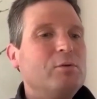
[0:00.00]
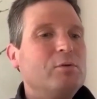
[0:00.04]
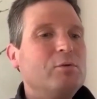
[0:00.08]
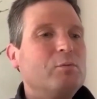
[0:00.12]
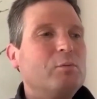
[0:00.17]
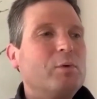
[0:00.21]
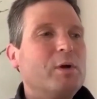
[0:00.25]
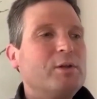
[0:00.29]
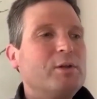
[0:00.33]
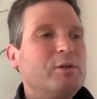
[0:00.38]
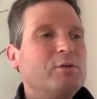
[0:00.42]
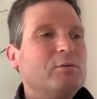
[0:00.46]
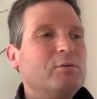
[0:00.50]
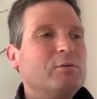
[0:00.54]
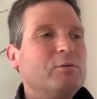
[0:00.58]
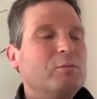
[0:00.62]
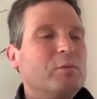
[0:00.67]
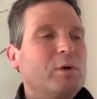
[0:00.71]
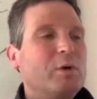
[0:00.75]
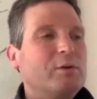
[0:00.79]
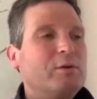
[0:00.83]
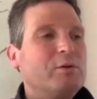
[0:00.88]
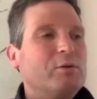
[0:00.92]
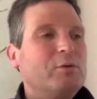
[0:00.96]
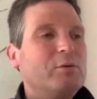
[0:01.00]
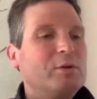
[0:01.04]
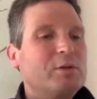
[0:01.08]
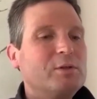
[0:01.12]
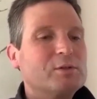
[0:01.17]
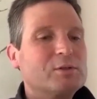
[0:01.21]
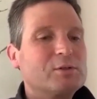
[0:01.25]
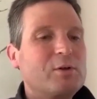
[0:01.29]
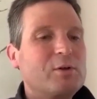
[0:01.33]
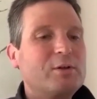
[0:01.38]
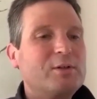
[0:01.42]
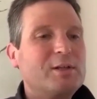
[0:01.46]
what you can
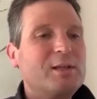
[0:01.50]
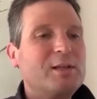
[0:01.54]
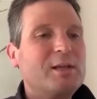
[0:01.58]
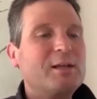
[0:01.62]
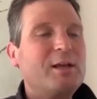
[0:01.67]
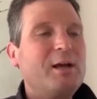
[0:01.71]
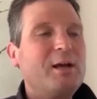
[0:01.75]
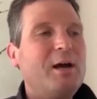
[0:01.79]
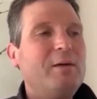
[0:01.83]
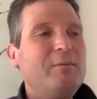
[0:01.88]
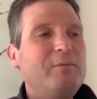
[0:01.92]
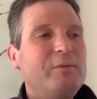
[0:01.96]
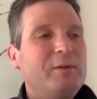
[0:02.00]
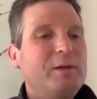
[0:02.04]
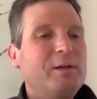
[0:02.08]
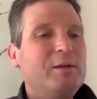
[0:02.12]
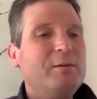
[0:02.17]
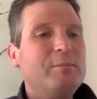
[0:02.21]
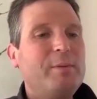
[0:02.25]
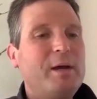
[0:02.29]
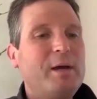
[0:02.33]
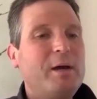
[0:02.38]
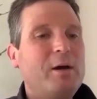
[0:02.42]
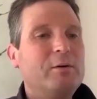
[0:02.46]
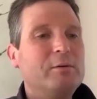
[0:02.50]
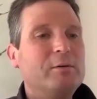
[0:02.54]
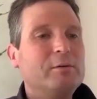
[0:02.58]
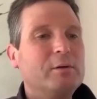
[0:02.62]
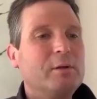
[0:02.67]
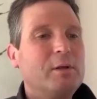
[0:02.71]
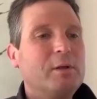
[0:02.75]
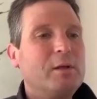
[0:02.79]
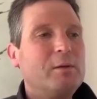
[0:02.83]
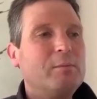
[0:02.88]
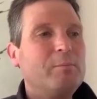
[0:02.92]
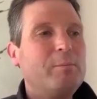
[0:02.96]
start to get confident about
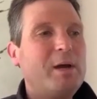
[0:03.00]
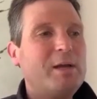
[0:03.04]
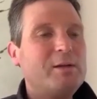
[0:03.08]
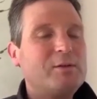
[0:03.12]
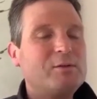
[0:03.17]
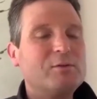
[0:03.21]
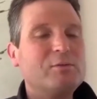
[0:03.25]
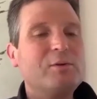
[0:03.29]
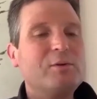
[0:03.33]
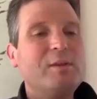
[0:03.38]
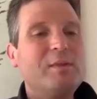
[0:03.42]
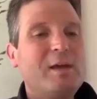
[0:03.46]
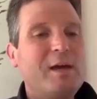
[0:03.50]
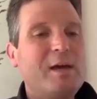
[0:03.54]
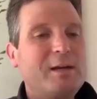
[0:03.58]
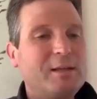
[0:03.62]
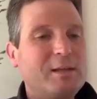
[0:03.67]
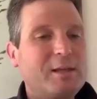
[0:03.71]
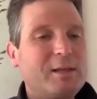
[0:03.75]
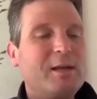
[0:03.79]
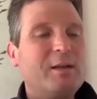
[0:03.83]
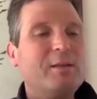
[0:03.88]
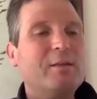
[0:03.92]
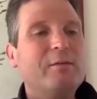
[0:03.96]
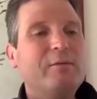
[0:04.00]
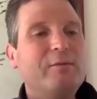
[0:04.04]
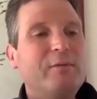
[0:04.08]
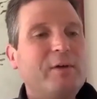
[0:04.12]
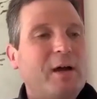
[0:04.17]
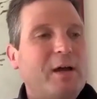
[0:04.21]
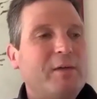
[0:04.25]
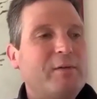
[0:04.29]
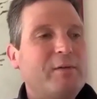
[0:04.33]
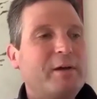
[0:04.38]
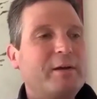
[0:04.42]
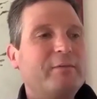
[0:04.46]
by doing that and getting the
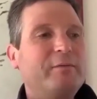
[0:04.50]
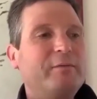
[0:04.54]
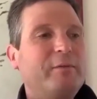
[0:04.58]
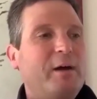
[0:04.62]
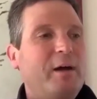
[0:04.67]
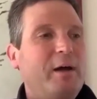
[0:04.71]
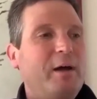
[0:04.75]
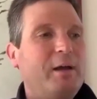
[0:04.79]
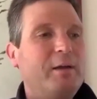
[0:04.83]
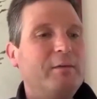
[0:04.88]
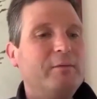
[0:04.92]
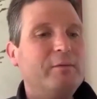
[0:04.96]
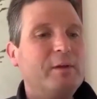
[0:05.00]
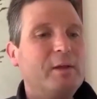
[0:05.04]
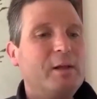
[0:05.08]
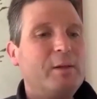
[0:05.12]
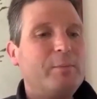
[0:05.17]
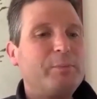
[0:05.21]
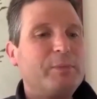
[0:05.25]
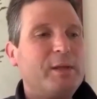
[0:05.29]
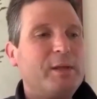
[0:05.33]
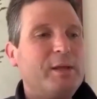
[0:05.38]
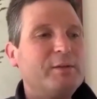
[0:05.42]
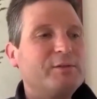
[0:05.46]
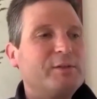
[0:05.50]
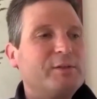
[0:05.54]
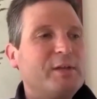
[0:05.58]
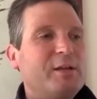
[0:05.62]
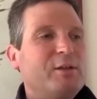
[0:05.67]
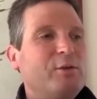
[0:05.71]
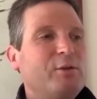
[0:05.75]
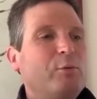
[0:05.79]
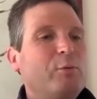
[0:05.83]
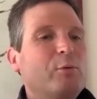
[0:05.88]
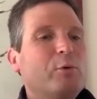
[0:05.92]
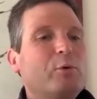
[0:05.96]
5 out of 5 is
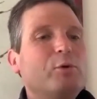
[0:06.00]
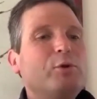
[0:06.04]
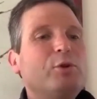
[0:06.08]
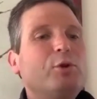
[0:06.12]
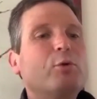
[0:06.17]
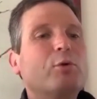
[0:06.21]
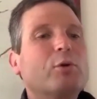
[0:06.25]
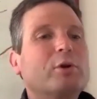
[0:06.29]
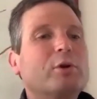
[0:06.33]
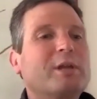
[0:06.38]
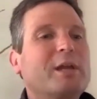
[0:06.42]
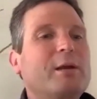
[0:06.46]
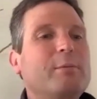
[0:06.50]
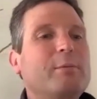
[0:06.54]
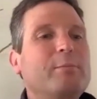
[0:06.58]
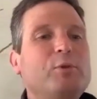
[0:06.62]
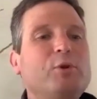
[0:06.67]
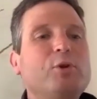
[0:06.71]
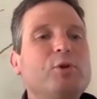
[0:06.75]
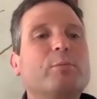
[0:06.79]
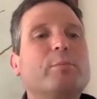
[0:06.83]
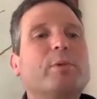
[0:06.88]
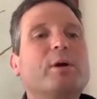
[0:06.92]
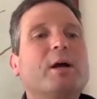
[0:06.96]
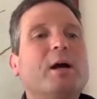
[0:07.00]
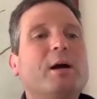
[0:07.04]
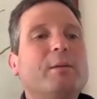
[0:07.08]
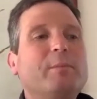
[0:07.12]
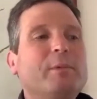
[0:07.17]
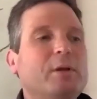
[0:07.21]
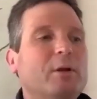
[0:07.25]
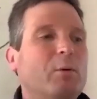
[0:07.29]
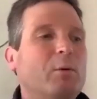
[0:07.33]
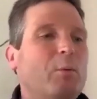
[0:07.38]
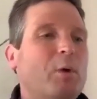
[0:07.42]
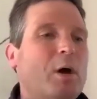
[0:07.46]
that you're
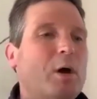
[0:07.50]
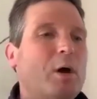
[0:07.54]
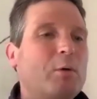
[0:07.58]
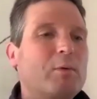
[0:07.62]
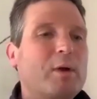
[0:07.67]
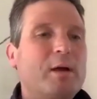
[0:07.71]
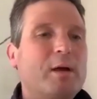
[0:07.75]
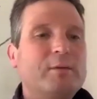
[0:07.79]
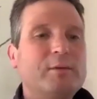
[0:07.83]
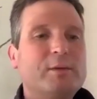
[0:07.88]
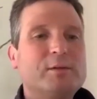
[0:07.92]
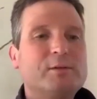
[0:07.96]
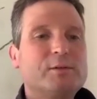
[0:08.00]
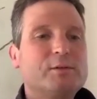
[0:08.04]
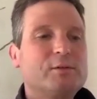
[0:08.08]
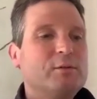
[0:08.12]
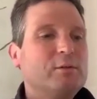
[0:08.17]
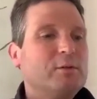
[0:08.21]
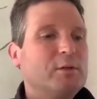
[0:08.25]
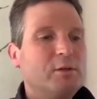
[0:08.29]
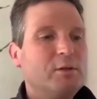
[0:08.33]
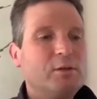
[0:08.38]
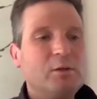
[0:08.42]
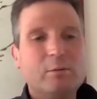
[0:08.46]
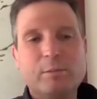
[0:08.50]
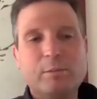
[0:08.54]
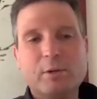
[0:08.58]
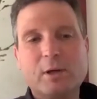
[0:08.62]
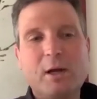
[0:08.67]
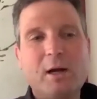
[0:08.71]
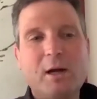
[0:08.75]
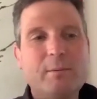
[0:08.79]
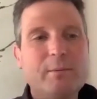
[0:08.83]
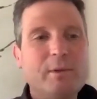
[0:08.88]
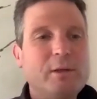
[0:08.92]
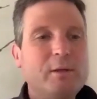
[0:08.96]
becoming a well-rounded student. You're
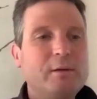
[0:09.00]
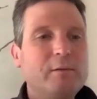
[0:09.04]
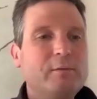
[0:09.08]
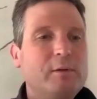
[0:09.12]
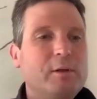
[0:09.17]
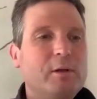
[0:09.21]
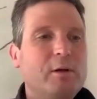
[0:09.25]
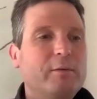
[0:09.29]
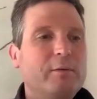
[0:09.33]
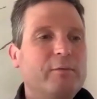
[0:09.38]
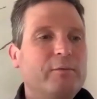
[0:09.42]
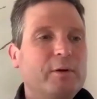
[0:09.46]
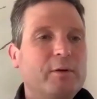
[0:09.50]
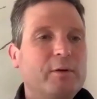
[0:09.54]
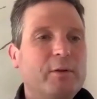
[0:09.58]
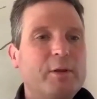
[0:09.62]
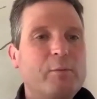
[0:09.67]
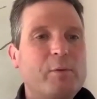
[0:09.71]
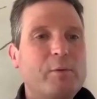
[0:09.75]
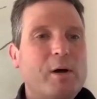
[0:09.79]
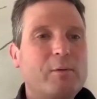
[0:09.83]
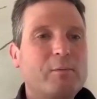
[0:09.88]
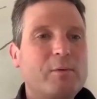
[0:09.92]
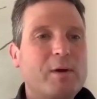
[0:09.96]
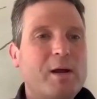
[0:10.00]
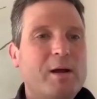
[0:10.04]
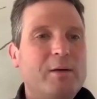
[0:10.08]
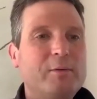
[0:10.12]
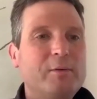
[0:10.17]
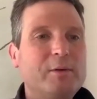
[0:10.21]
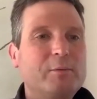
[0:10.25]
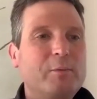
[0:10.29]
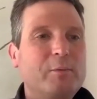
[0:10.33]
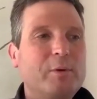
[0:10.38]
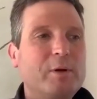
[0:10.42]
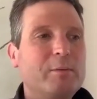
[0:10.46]
becoming, you know, fairly
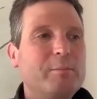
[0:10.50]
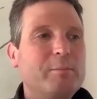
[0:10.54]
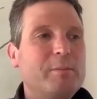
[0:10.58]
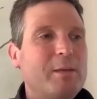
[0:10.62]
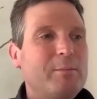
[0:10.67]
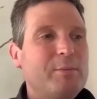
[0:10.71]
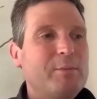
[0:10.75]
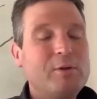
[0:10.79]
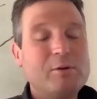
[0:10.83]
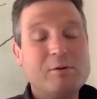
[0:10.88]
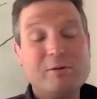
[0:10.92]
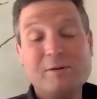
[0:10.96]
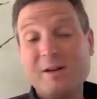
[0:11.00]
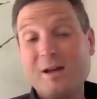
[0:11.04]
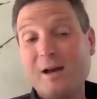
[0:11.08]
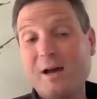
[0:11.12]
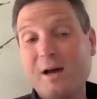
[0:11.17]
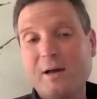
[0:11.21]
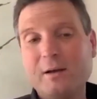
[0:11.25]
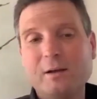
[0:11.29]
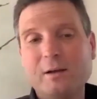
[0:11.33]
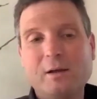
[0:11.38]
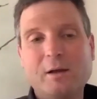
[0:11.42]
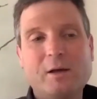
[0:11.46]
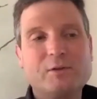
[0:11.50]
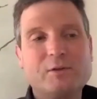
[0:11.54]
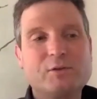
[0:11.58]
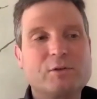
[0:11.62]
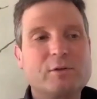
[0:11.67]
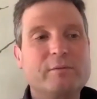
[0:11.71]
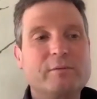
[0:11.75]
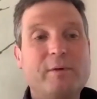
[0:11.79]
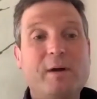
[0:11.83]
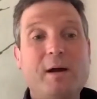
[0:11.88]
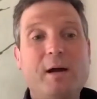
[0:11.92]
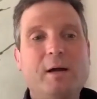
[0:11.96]
well-rounded, where maybe you're not a
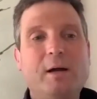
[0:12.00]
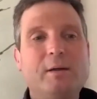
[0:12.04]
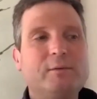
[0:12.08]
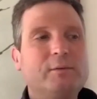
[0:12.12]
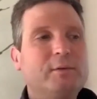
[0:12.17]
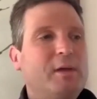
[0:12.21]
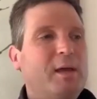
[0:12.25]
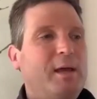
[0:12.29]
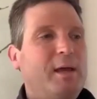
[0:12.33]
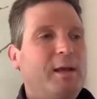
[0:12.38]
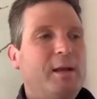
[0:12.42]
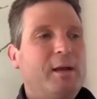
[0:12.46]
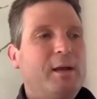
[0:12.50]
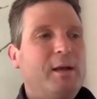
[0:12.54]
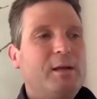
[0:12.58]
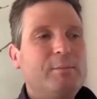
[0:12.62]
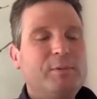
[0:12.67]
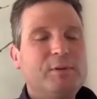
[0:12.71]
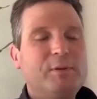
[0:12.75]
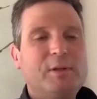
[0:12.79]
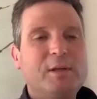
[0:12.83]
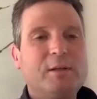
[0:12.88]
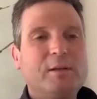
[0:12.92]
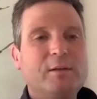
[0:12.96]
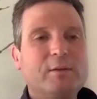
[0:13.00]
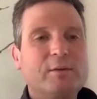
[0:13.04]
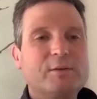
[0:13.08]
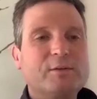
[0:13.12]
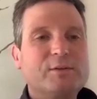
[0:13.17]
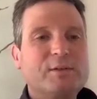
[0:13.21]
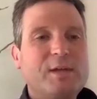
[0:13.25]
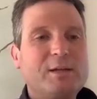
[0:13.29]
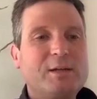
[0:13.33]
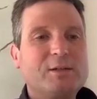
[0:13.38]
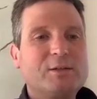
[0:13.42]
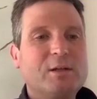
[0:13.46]
savant at any particular
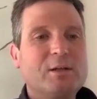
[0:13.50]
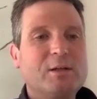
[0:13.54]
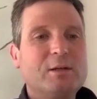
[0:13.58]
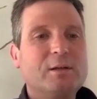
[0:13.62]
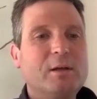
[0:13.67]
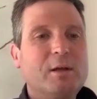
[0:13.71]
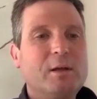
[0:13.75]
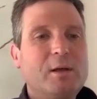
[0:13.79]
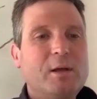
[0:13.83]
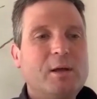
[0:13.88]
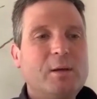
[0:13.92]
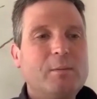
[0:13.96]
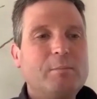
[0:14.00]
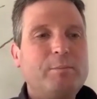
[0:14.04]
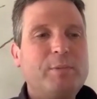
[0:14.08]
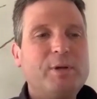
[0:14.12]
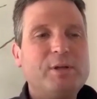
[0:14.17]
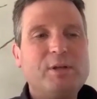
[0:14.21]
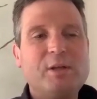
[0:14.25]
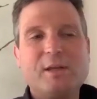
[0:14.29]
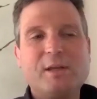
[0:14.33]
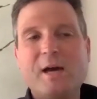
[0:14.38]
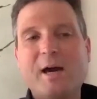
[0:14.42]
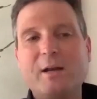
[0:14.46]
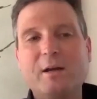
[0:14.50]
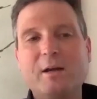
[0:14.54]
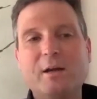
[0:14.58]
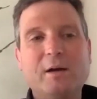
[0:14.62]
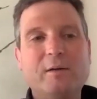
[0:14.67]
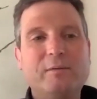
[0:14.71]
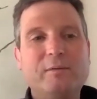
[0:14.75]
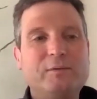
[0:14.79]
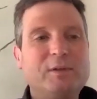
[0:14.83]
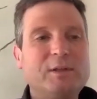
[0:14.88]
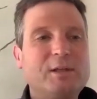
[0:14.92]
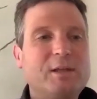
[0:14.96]
section, but you got
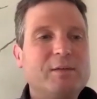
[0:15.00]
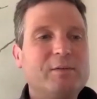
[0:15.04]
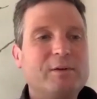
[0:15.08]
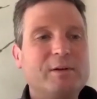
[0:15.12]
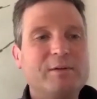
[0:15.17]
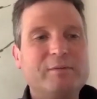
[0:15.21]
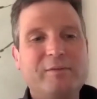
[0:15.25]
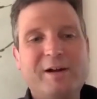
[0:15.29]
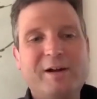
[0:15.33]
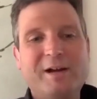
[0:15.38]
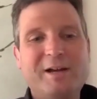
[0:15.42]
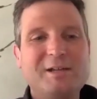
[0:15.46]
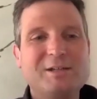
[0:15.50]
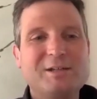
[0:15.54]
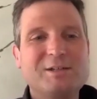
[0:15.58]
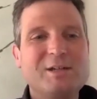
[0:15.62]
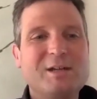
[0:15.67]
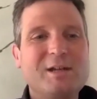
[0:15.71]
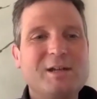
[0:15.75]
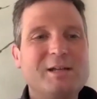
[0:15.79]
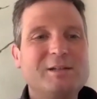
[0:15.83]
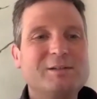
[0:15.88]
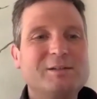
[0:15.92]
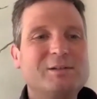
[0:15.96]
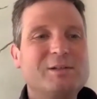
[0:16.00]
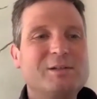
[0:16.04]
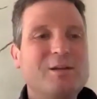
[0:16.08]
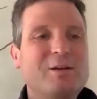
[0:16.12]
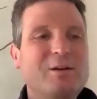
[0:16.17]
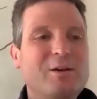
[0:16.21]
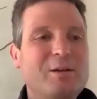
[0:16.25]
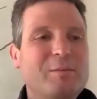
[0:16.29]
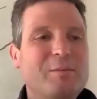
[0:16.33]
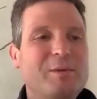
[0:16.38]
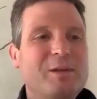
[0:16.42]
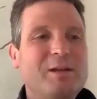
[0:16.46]
enough to give it a fighting chance. You
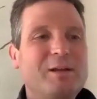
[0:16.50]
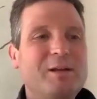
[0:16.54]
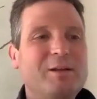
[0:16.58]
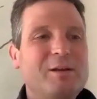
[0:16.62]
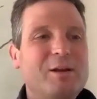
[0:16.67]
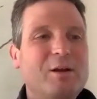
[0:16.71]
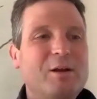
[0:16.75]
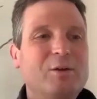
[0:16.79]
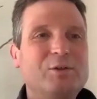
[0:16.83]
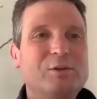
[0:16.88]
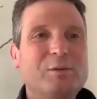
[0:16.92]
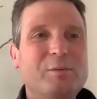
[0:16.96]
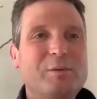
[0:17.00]
know what I mean? You know,